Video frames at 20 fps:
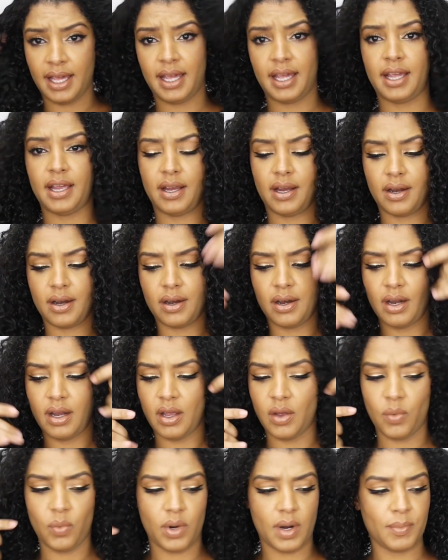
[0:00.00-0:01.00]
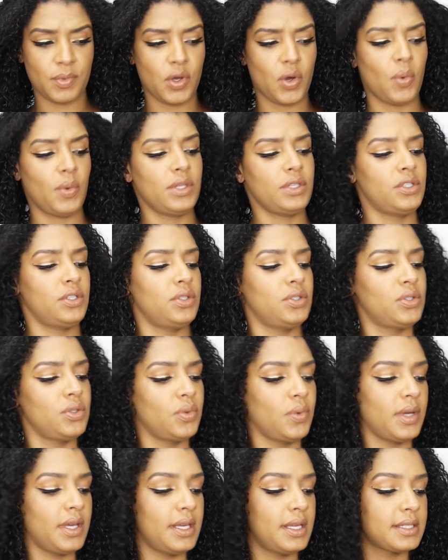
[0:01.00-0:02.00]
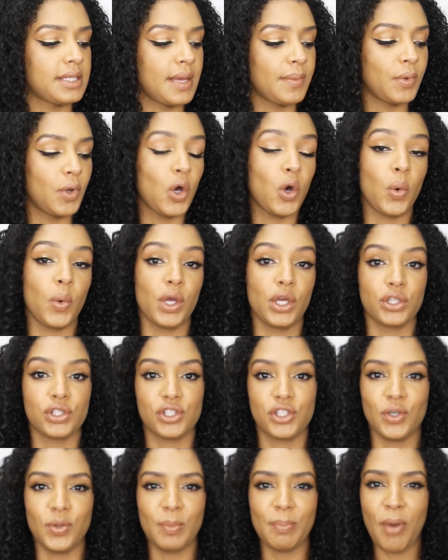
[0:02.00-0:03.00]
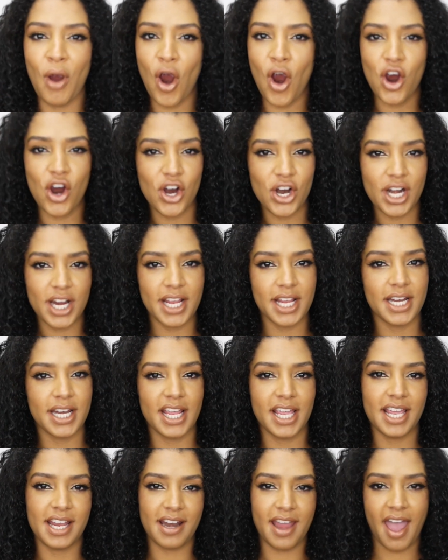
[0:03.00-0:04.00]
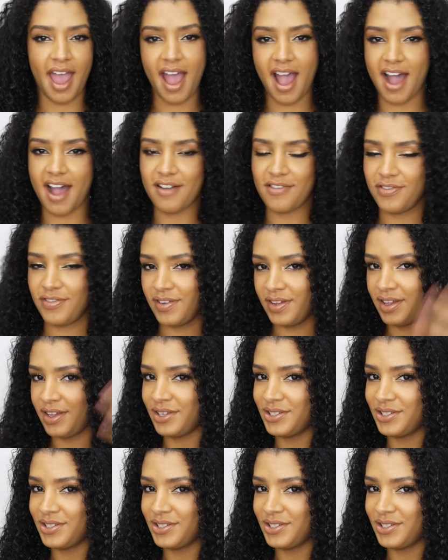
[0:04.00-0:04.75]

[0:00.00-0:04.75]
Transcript: hair, what I'm going to do is I'm going to part it in half